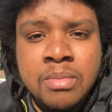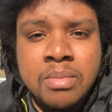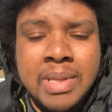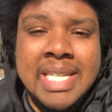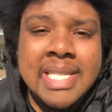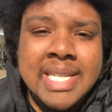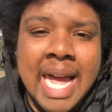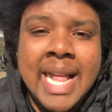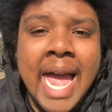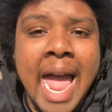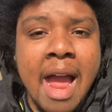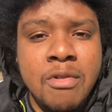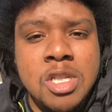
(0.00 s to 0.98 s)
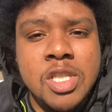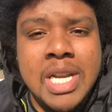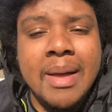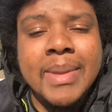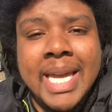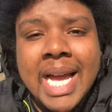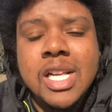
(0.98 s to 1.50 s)
They just got an average
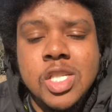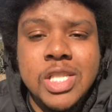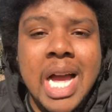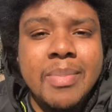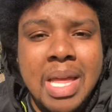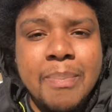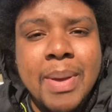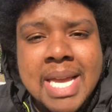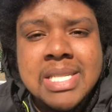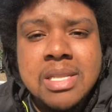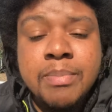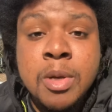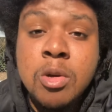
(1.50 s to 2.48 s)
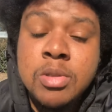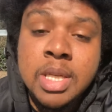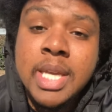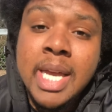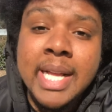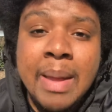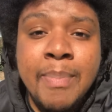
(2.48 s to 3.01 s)
job. They got a job that pays the bills. And
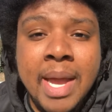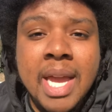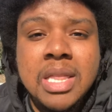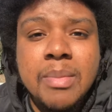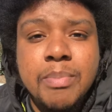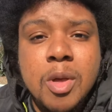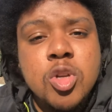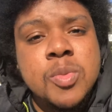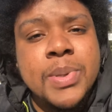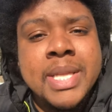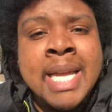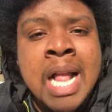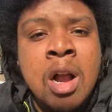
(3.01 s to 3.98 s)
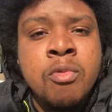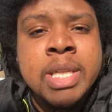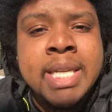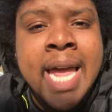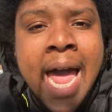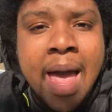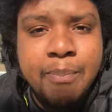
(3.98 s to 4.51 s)
yeah, they paying the bills, but they not really
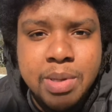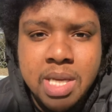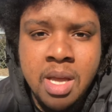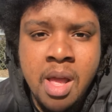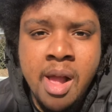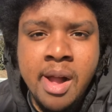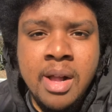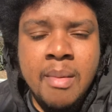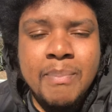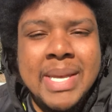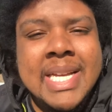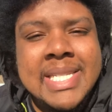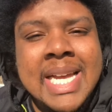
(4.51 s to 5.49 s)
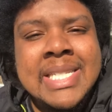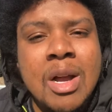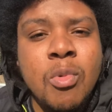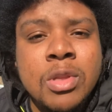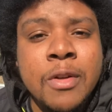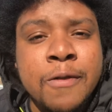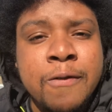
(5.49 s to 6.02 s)
happy because that's not
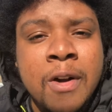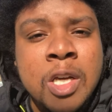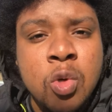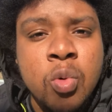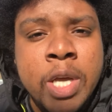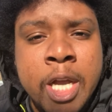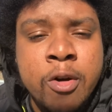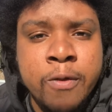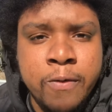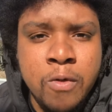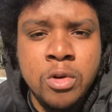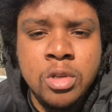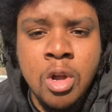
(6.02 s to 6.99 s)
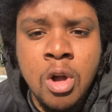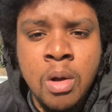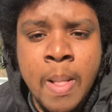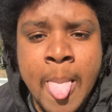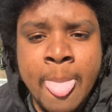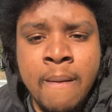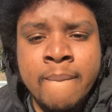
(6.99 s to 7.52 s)
what the fuck you here for, dog.
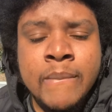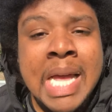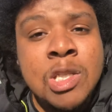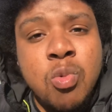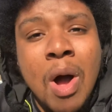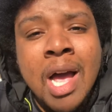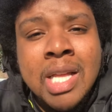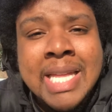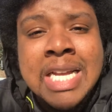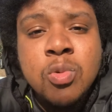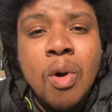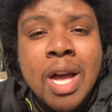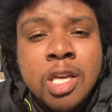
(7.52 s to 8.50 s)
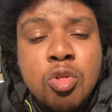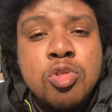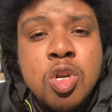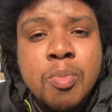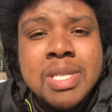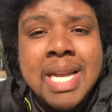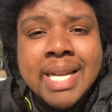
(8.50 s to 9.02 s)
That's why
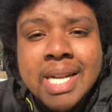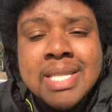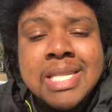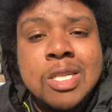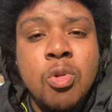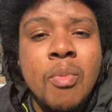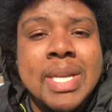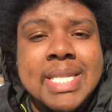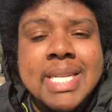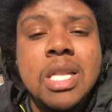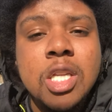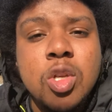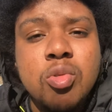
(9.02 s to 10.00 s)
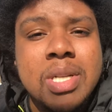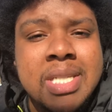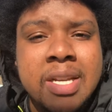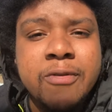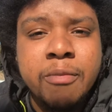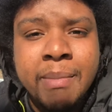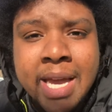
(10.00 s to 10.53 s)
YouTubers like us, that's why we telling you this
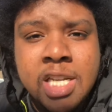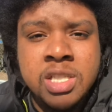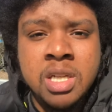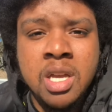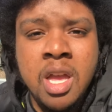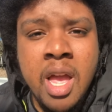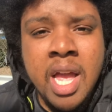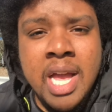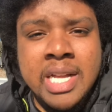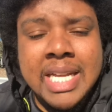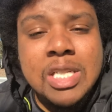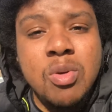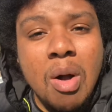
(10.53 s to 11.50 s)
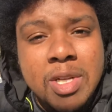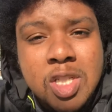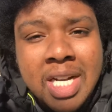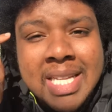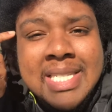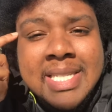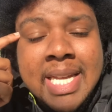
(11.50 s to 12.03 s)
information. That's why we
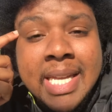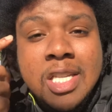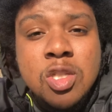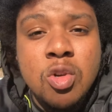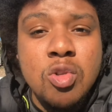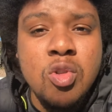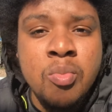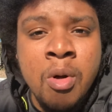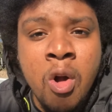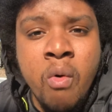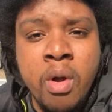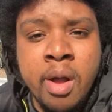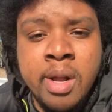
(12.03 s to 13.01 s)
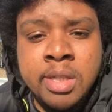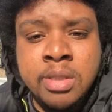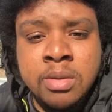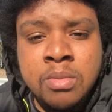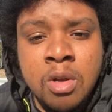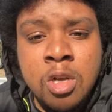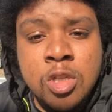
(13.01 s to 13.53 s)
trying to stick it to you, bro.
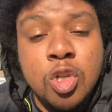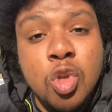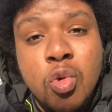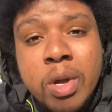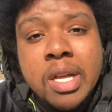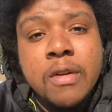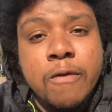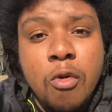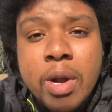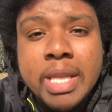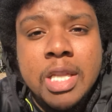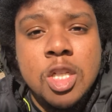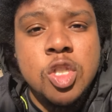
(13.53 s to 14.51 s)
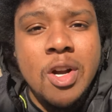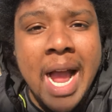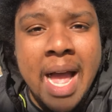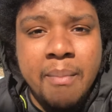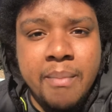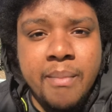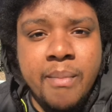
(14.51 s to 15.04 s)
So you can avoid the trap.